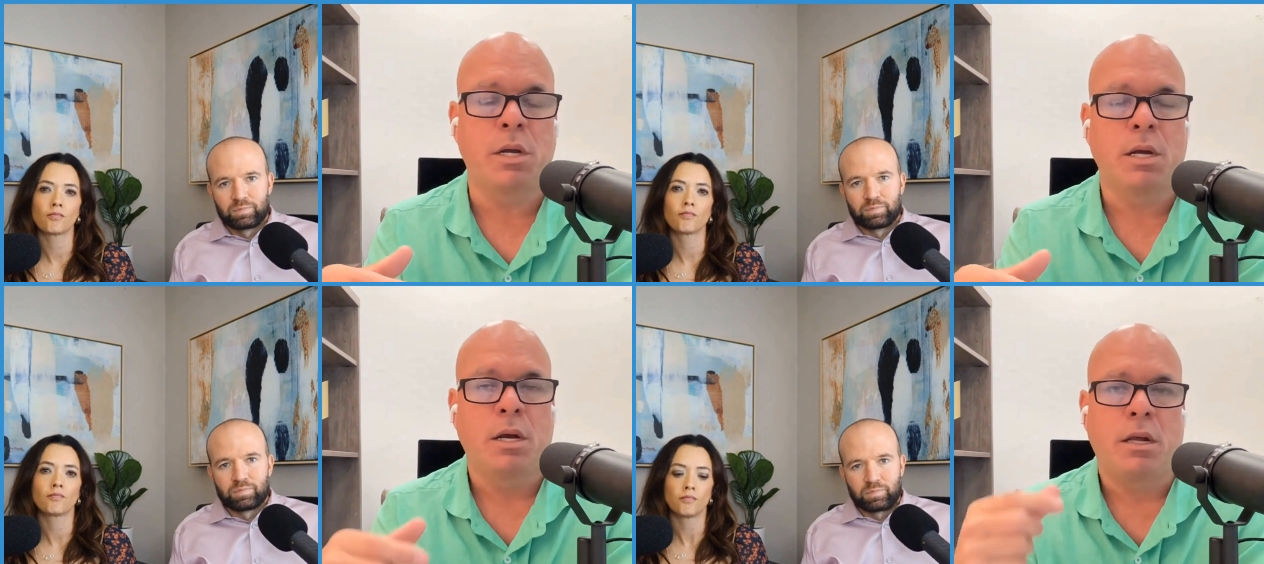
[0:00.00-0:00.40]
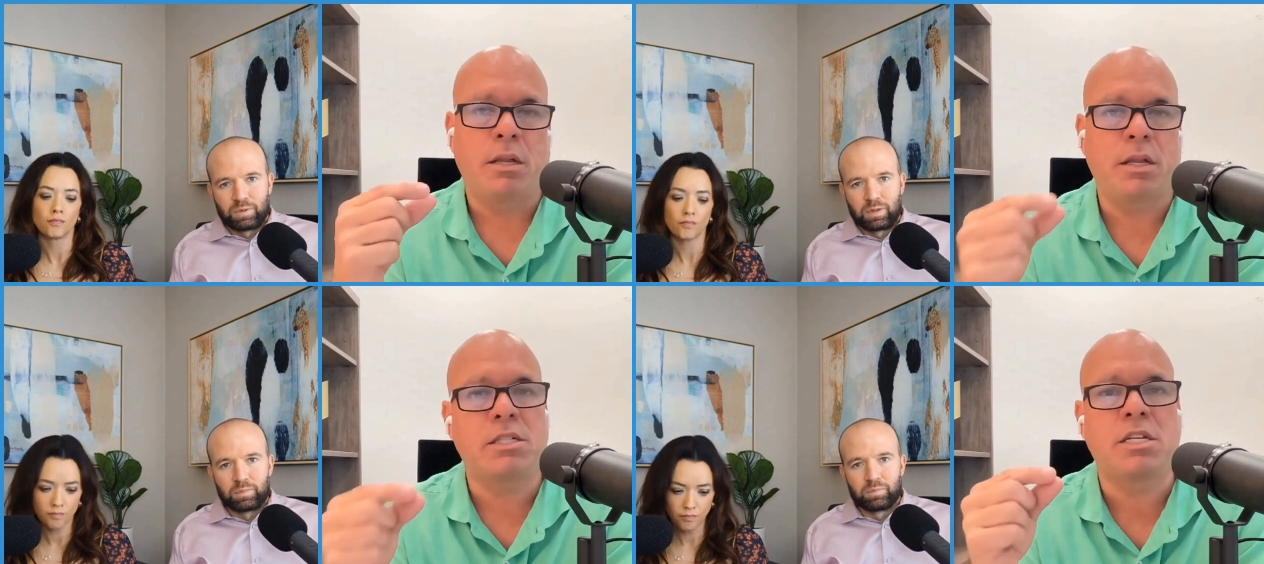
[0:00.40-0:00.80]

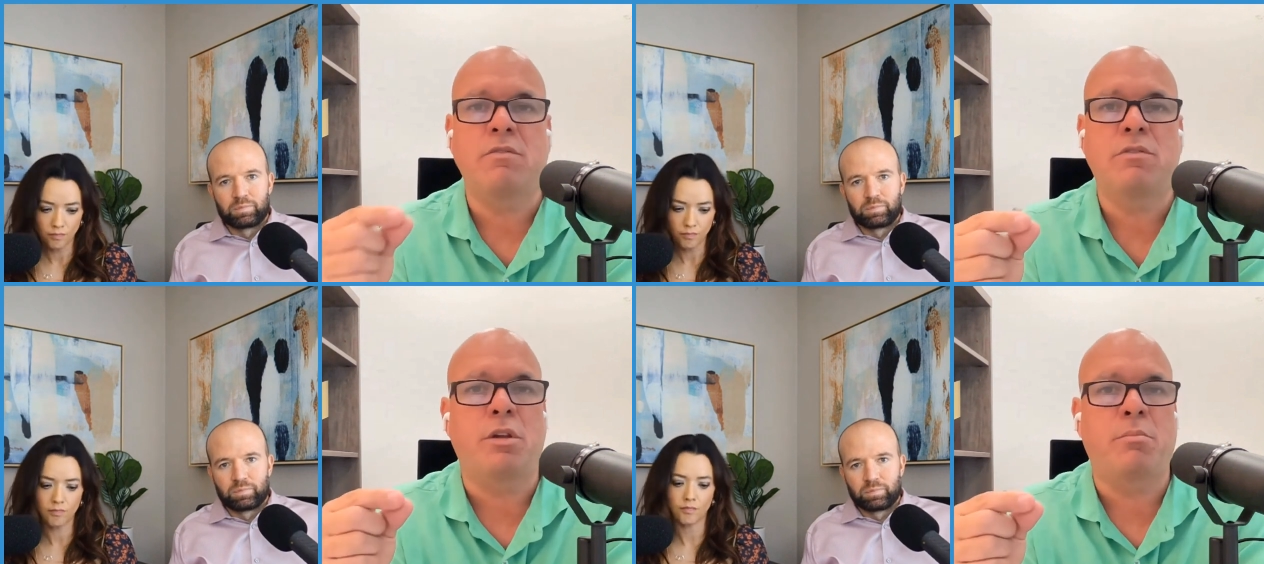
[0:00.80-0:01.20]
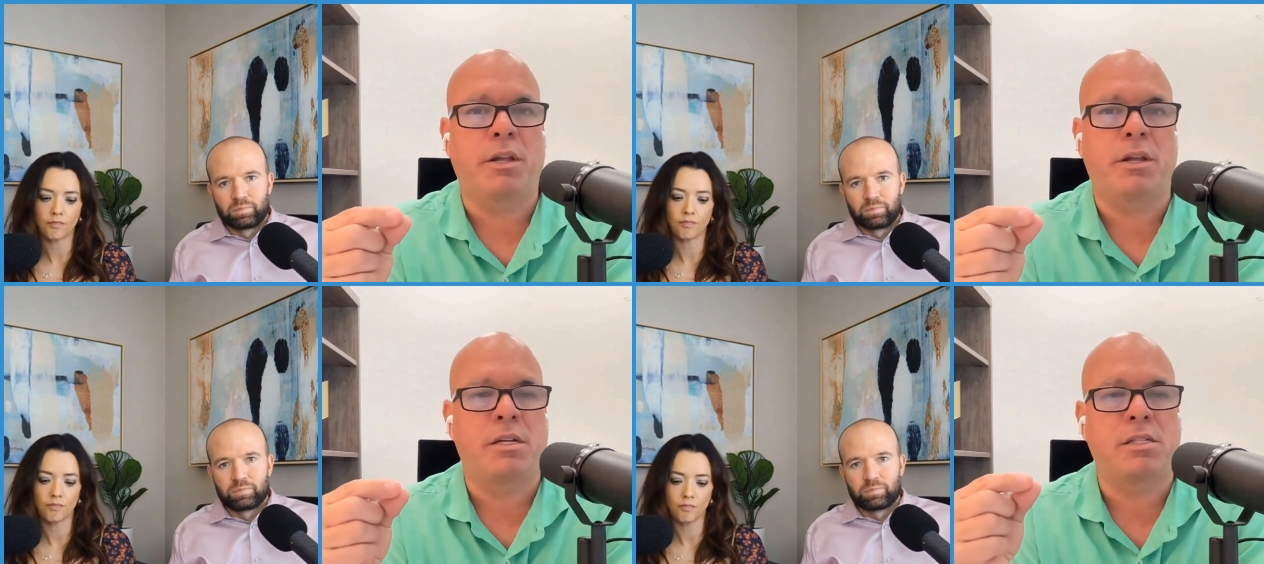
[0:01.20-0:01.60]
Speaker 1: This mm-hmm. gives you the
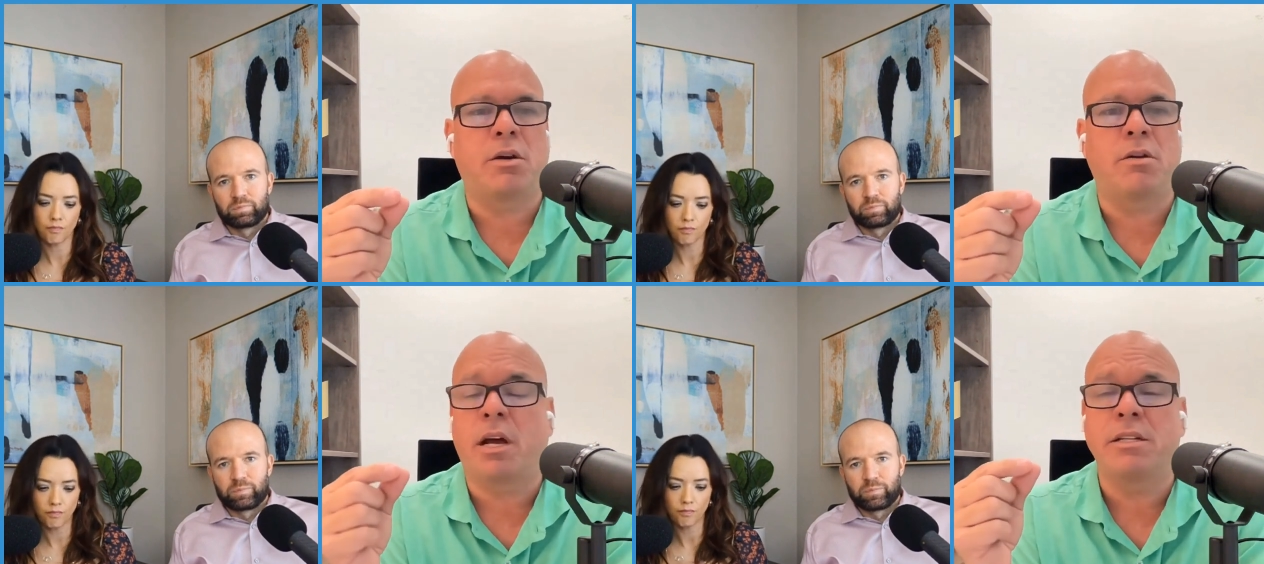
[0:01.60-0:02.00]
ability to go, not